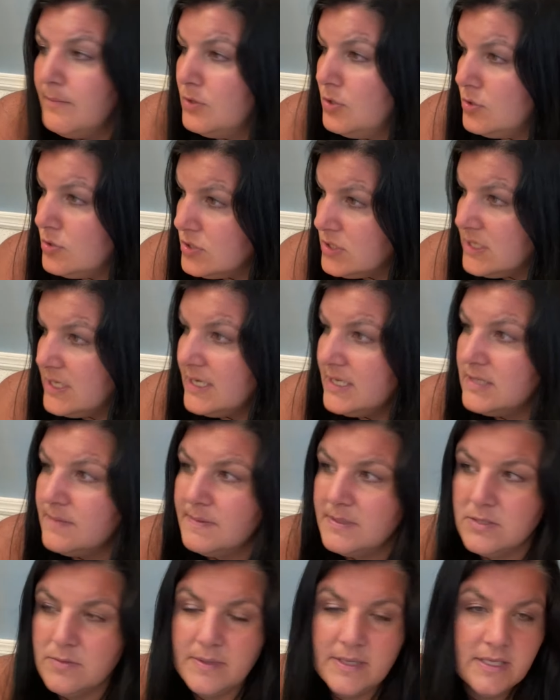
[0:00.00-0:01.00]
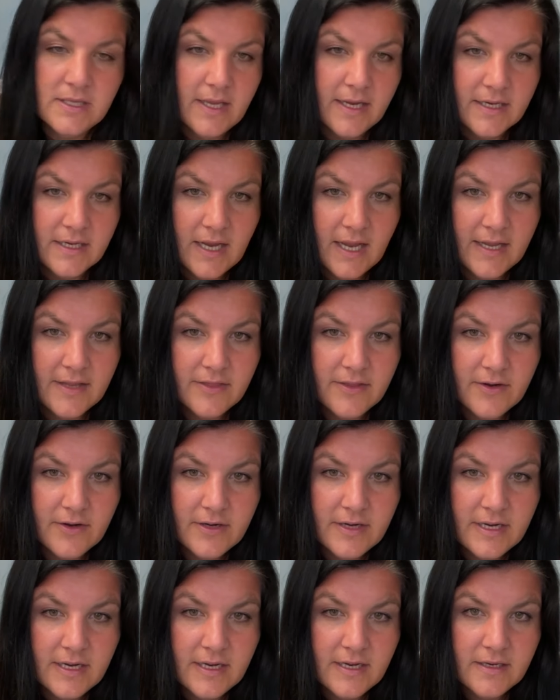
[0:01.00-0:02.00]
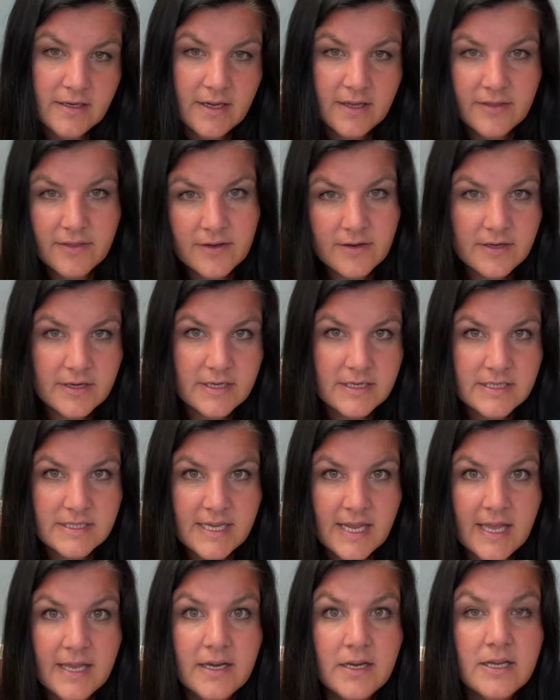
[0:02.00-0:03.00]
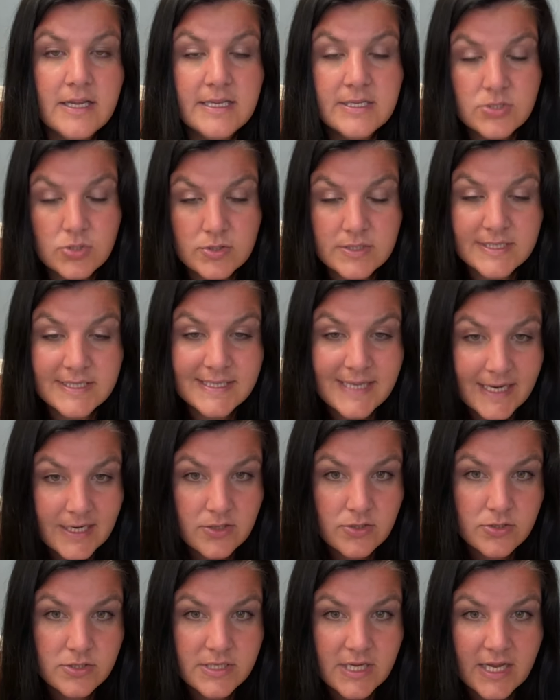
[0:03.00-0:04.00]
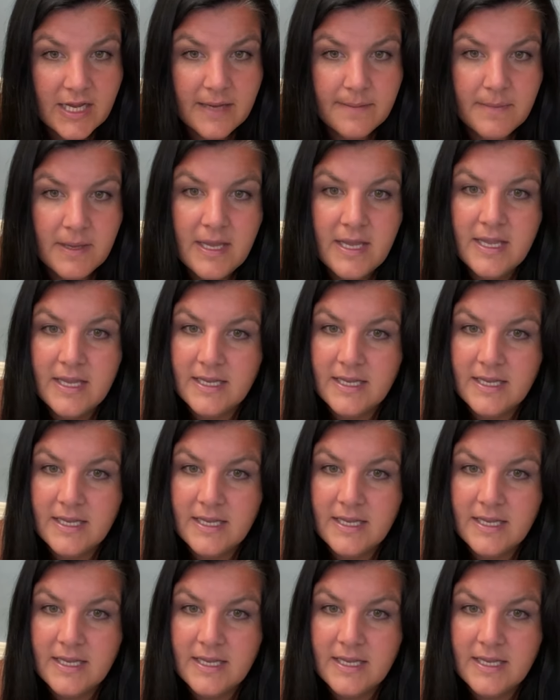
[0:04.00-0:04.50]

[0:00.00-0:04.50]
Usually it's between like 9:30 to 10 Eastern Standard Time,